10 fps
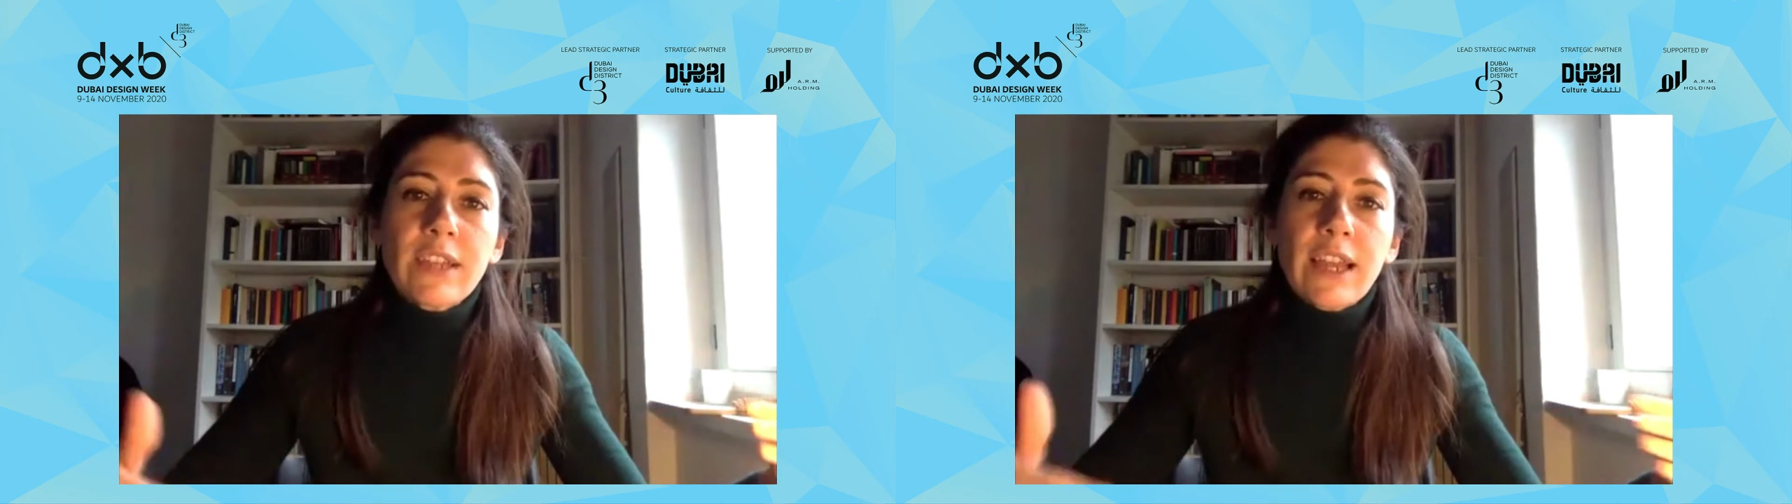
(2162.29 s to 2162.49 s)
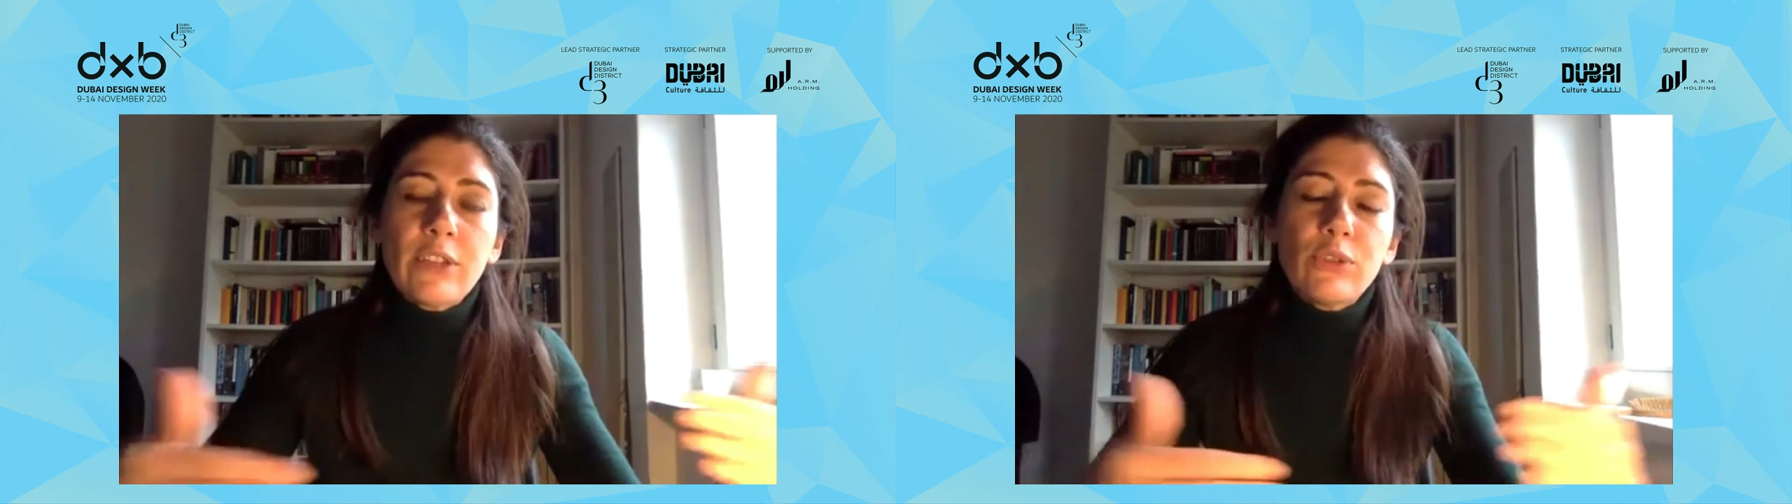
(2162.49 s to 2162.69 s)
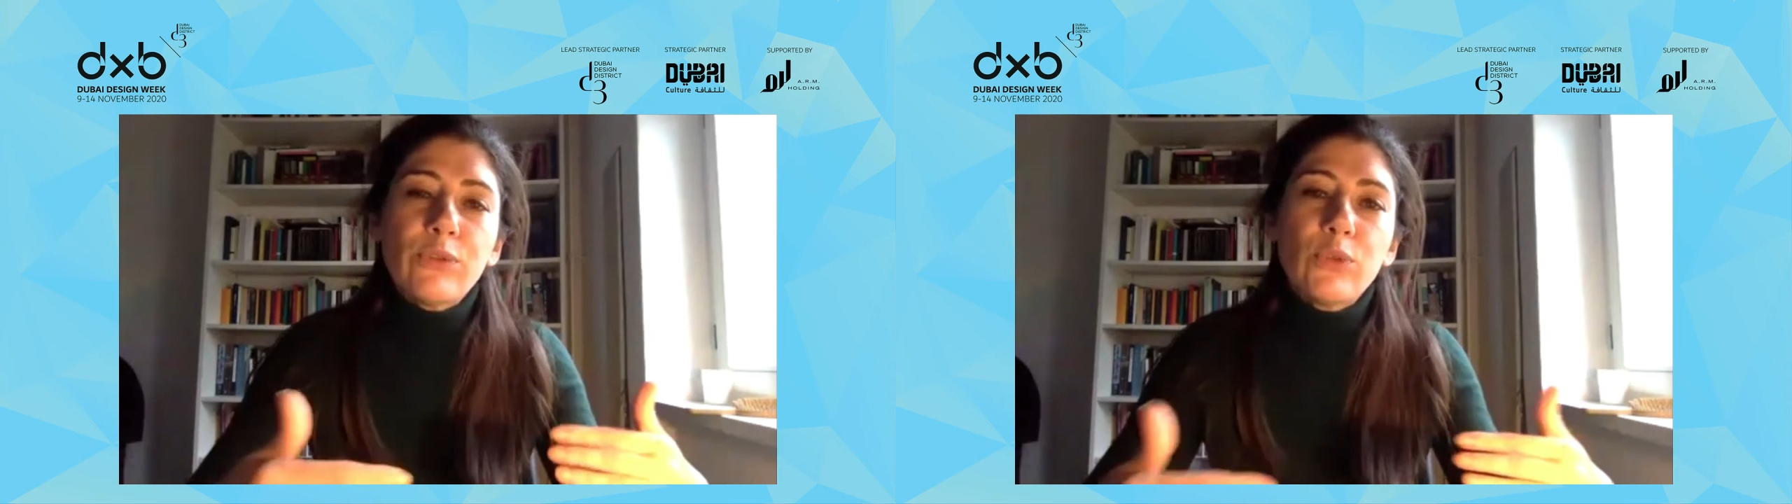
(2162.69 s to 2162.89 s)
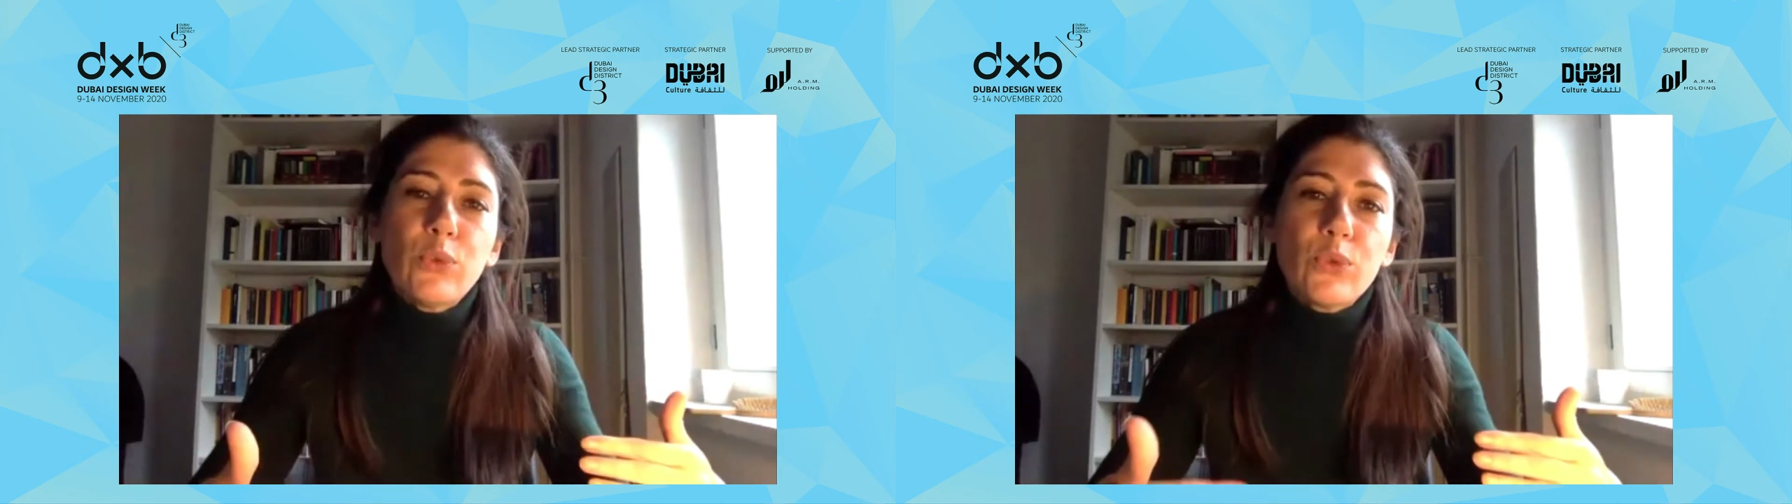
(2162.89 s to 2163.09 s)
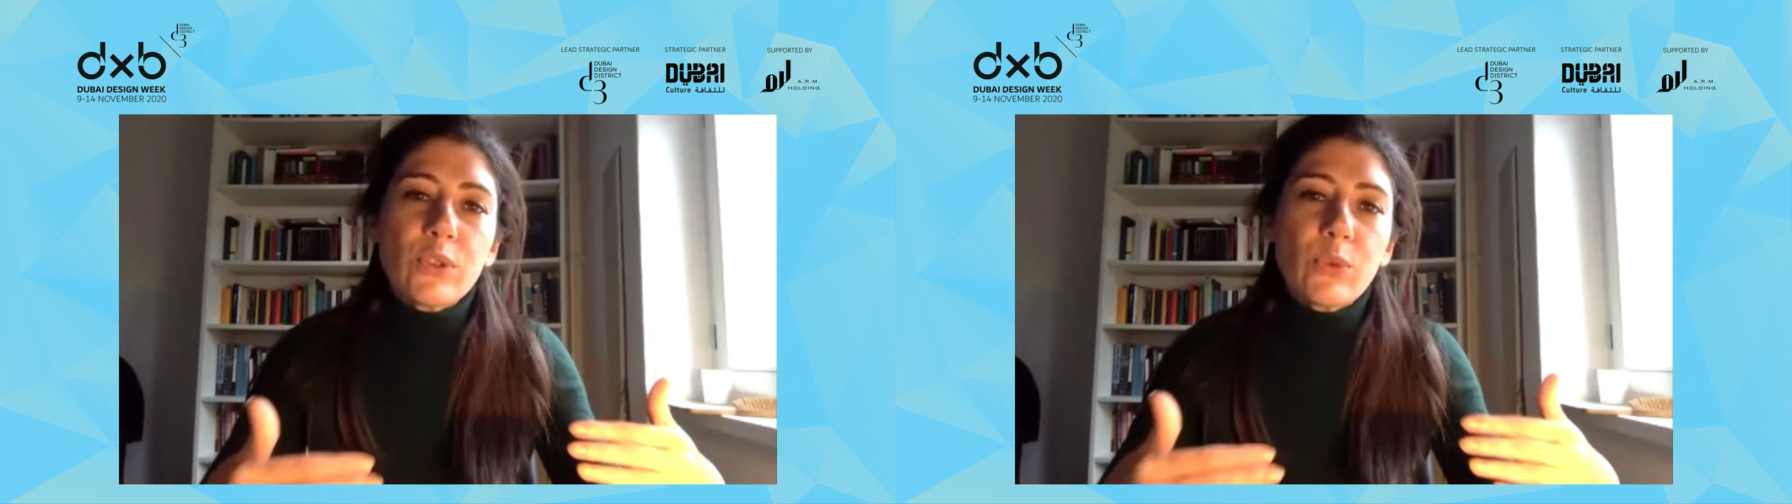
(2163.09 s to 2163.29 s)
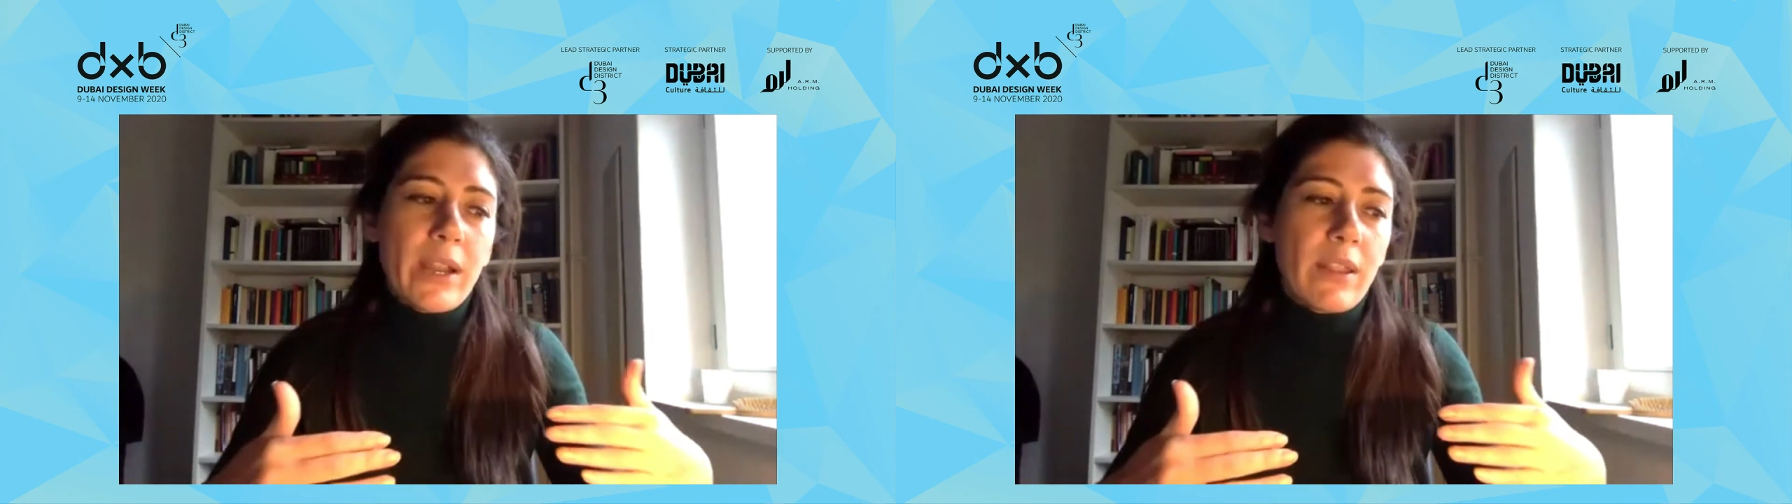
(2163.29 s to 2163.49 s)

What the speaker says: kind of tours where